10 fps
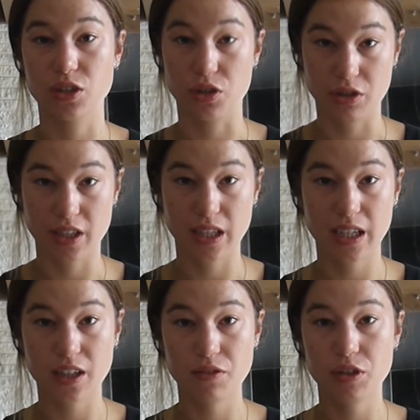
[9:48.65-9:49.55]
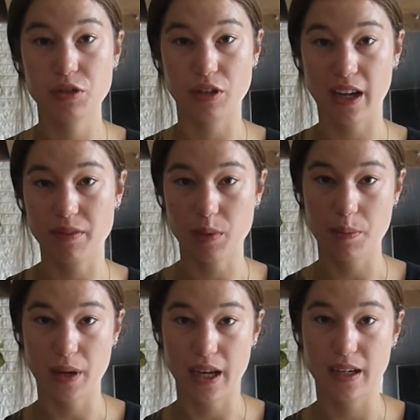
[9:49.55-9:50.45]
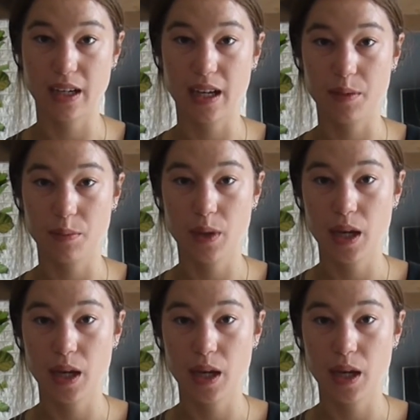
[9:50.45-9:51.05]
during the interview, so I have my pen and